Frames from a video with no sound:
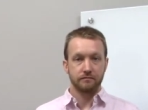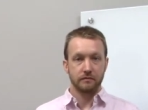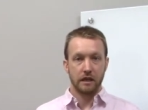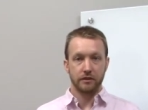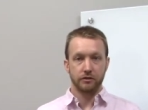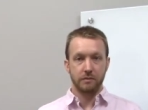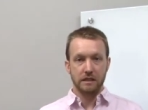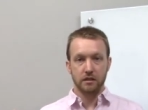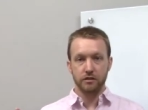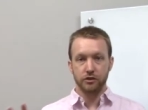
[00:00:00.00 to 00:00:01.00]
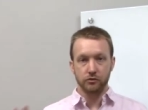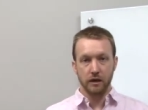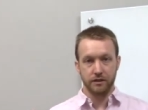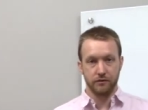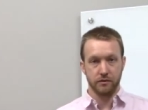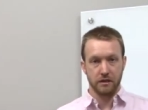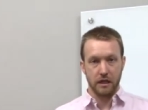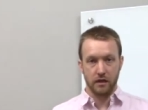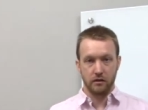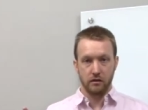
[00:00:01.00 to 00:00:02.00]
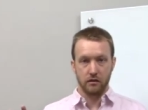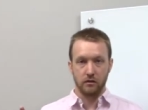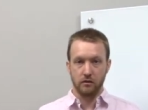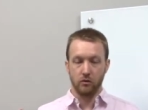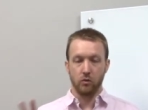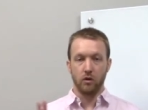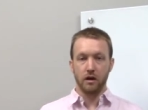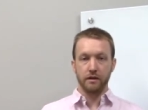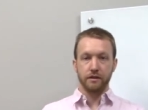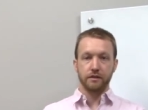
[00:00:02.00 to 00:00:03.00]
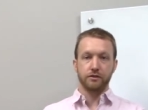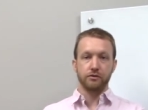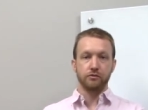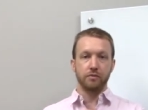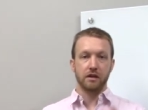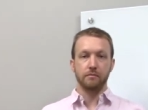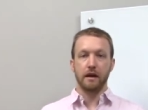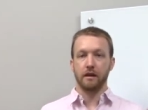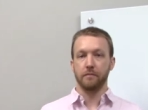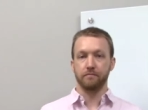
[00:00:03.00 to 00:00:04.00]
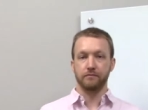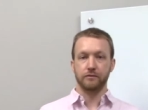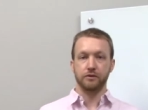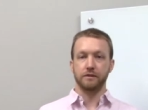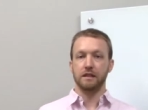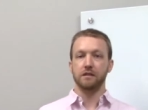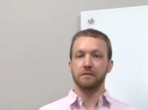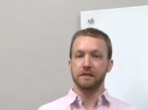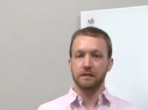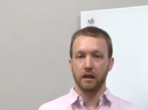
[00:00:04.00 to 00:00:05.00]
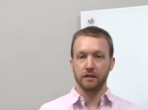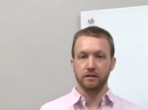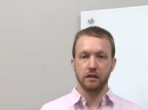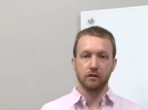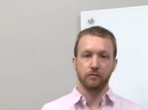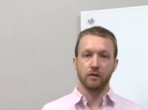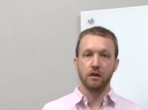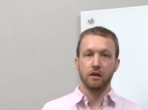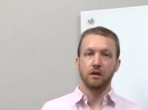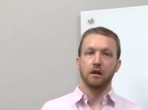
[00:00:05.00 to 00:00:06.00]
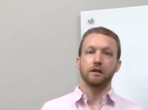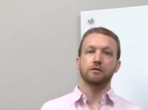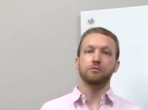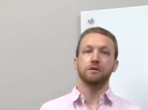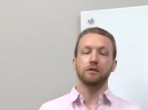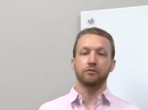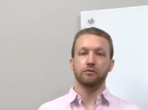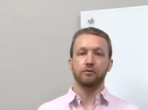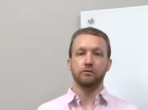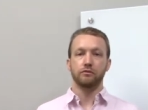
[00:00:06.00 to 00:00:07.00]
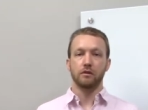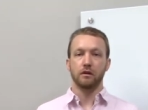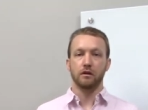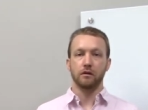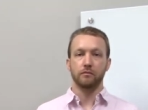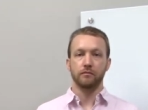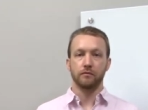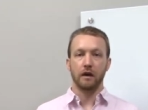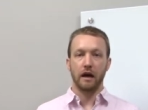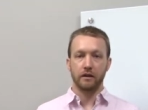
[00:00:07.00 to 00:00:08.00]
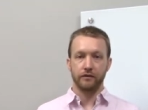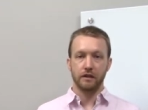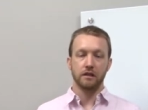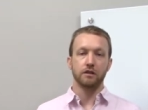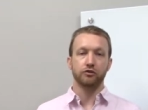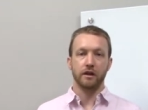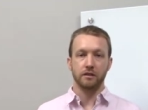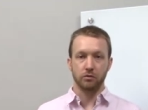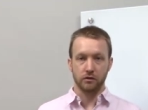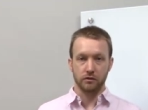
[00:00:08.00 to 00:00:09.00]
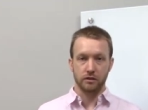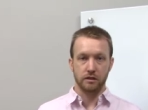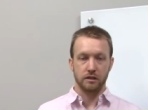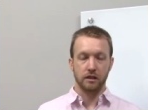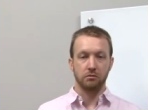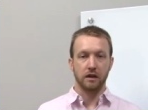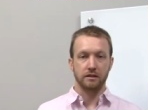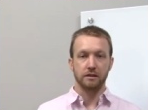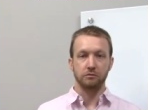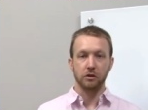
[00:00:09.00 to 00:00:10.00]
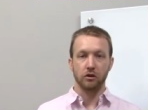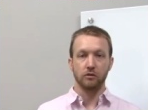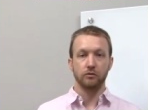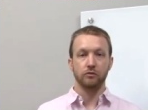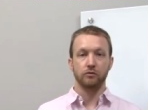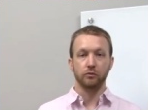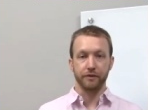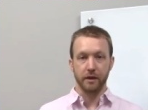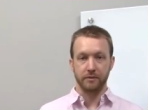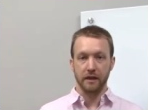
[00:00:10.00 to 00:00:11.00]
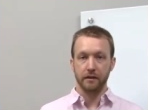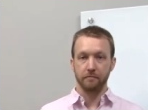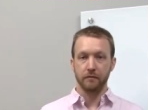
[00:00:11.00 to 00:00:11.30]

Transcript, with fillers: And there's basically two ways of doing that. One is to pick them back up, so take them inside a cell. And this would be through um, high affinity transporters in a process we call reuptake.